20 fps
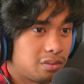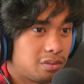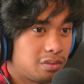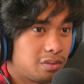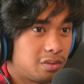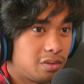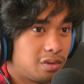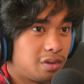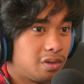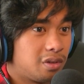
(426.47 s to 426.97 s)

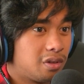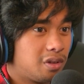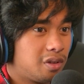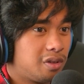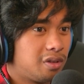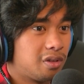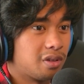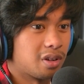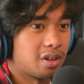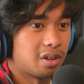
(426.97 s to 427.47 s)

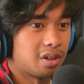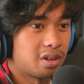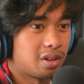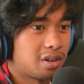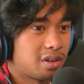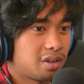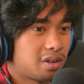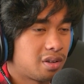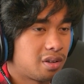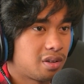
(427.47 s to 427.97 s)

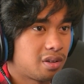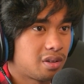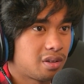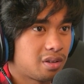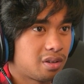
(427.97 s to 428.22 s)
[no speech]